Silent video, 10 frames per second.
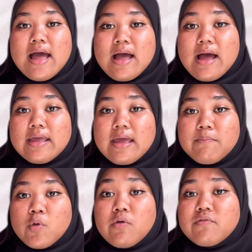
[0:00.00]
I
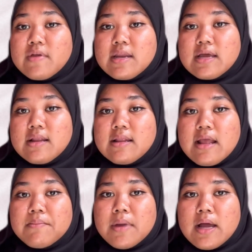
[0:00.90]
am confident
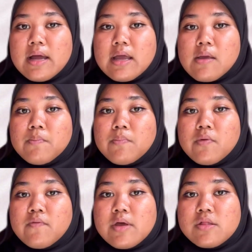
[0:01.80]
that my
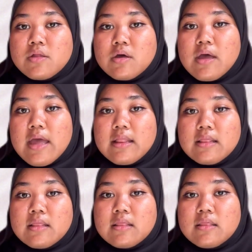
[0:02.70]
professor
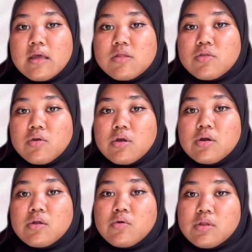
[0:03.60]
and
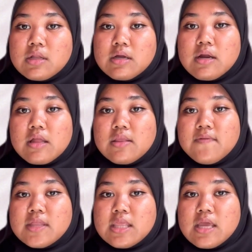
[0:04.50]
extracurricular
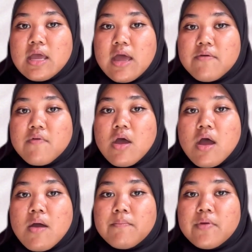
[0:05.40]
activity have
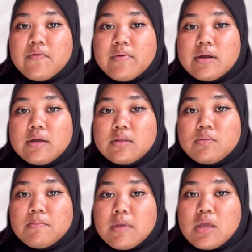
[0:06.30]
prepared
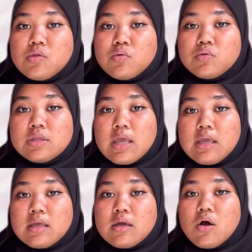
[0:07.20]
me to
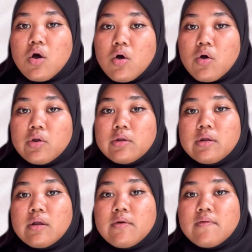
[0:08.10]
take
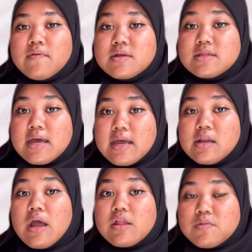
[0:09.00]
on
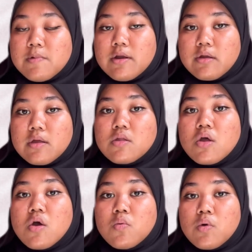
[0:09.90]
first-hand experience
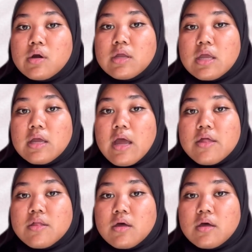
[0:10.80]
working
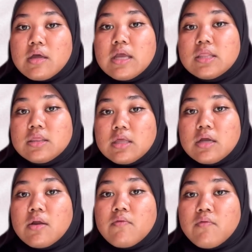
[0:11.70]
as an
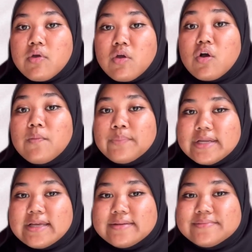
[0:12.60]
intern for your company.